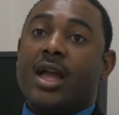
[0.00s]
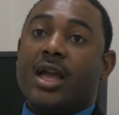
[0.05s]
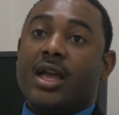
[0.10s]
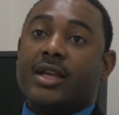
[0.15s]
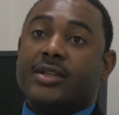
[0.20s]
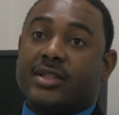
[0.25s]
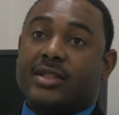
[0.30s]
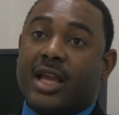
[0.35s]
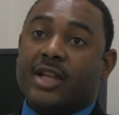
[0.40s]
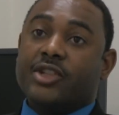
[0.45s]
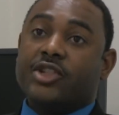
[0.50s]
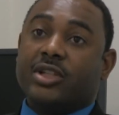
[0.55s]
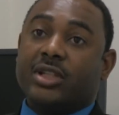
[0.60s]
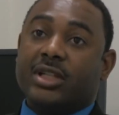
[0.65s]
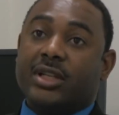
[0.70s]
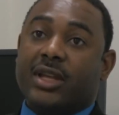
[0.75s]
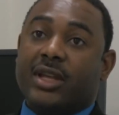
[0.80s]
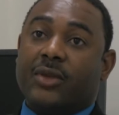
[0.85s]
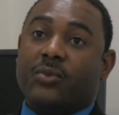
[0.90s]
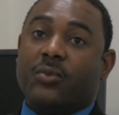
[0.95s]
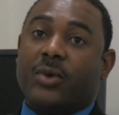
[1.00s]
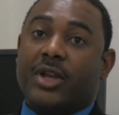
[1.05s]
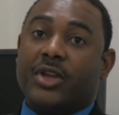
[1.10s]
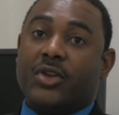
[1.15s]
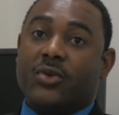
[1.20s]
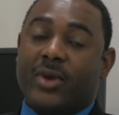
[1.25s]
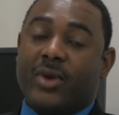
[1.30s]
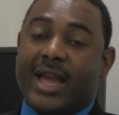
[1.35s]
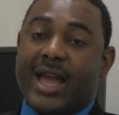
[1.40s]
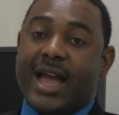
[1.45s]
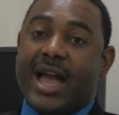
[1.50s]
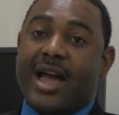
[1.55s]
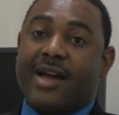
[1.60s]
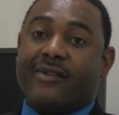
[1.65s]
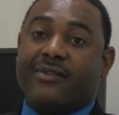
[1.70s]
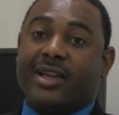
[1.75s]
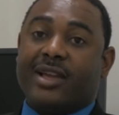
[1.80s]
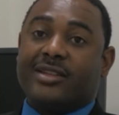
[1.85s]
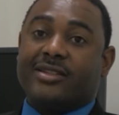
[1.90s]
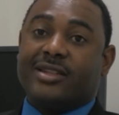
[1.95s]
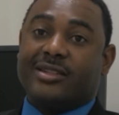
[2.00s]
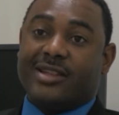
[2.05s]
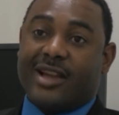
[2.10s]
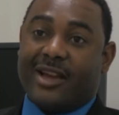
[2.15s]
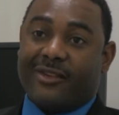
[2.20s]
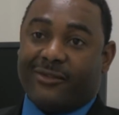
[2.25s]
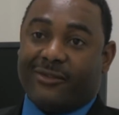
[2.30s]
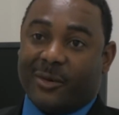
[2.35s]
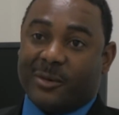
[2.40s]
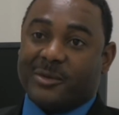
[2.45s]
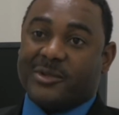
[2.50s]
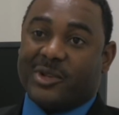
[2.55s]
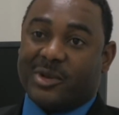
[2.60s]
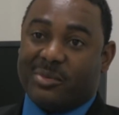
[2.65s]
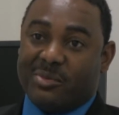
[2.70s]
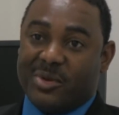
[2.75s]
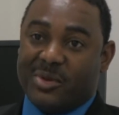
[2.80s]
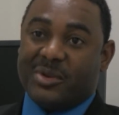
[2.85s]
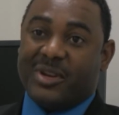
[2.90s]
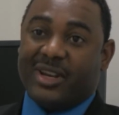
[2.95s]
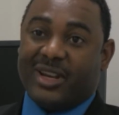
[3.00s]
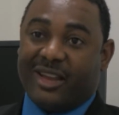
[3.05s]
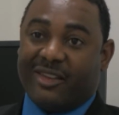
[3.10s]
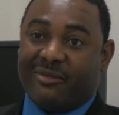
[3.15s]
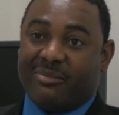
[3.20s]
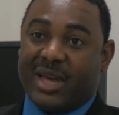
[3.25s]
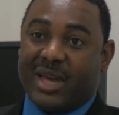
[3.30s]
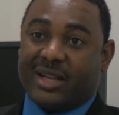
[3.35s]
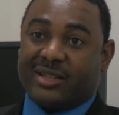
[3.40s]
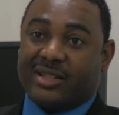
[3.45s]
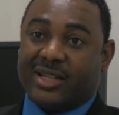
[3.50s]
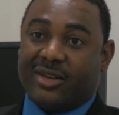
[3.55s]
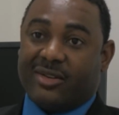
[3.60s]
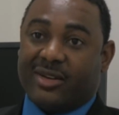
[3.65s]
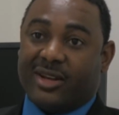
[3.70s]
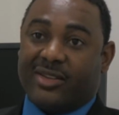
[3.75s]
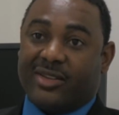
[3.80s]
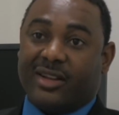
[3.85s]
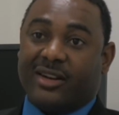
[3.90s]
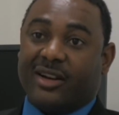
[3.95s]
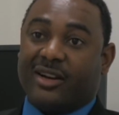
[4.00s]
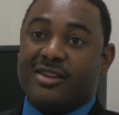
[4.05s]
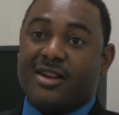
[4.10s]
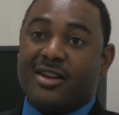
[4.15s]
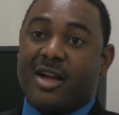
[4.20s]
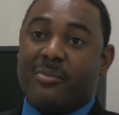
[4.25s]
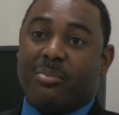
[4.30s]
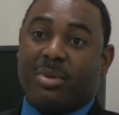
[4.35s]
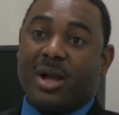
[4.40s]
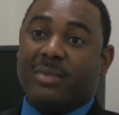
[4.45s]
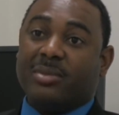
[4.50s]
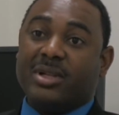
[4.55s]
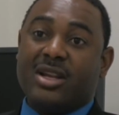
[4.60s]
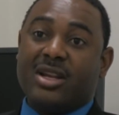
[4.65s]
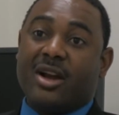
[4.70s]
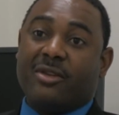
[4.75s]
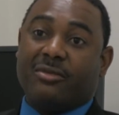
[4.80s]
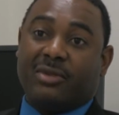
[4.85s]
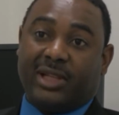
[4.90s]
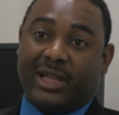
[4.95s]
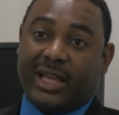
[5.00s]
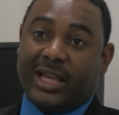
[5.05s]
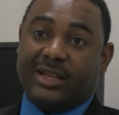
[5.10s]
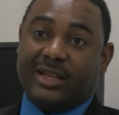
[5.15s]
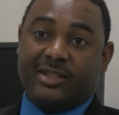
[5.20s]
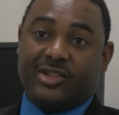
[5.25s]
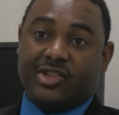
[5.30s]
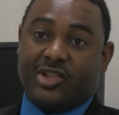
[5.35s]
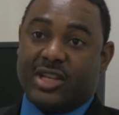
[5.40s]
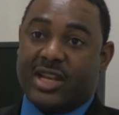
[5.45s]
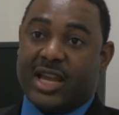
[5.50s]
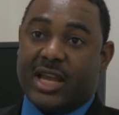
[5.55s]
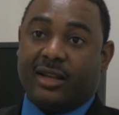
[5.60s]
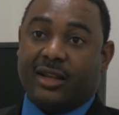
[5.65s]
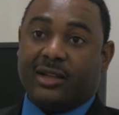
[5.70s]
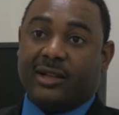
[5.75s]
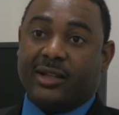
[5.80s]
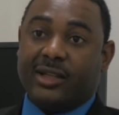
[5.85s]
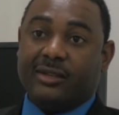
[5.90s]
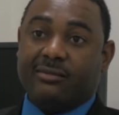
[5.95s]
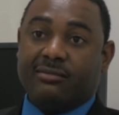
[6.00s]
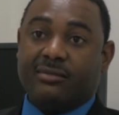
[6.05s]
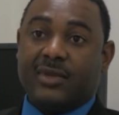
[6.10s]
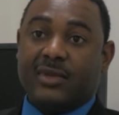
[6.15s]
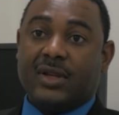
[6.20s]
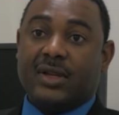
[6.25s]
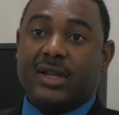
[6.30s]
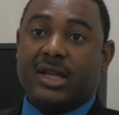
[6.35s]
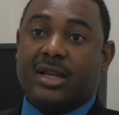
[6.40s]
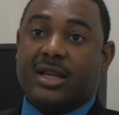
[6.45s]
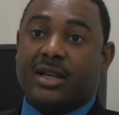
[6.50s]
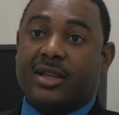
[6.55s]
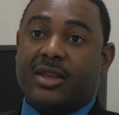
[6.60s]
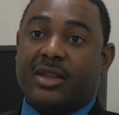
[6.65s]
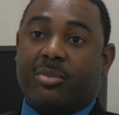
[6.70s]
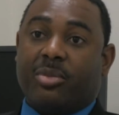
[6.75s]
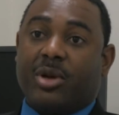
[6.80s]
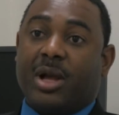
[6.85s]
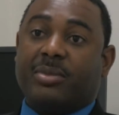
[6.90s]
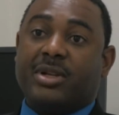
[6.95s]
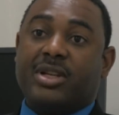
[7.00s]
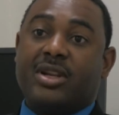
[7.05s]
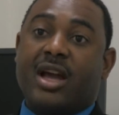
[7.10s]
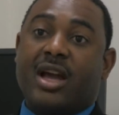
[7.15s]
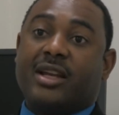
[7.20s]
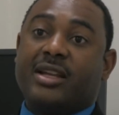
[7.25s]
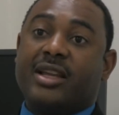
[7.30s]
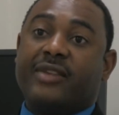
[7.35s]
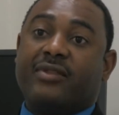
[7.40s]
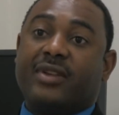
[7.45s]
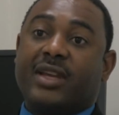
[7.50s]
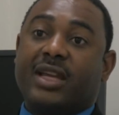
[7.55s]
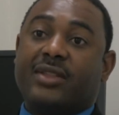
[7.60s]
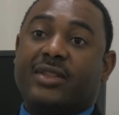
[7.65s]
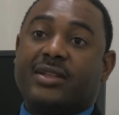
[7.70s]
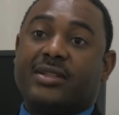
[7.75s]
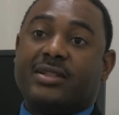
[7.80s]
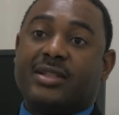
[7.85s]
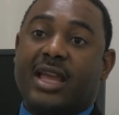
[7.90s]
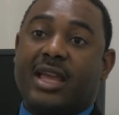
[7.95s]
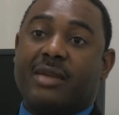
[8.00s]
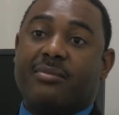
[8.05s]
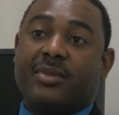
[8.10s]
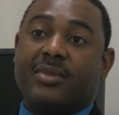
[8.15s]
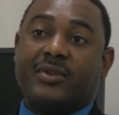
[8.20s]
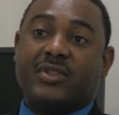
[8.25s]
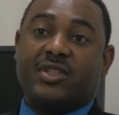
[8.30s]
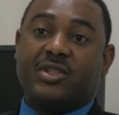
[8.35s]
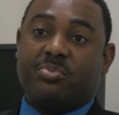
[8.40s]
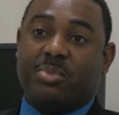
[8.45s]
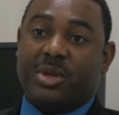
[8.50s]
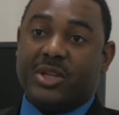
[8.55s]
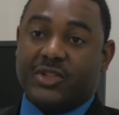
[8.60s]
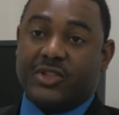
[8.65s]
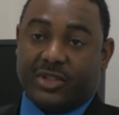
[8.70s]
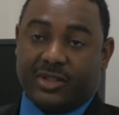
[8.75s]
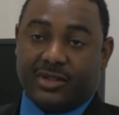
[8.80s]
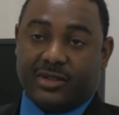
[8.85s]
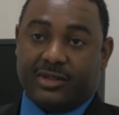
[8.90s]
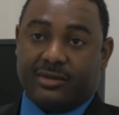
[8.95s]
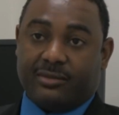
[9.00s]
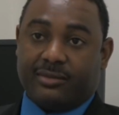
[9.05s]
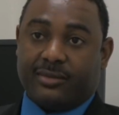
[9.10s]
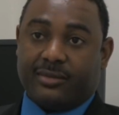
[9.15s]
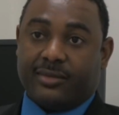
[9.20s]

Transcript: Essentially then what you have is a diverse community of bacteria that are probably not related genetically, they're probably not even in the same species,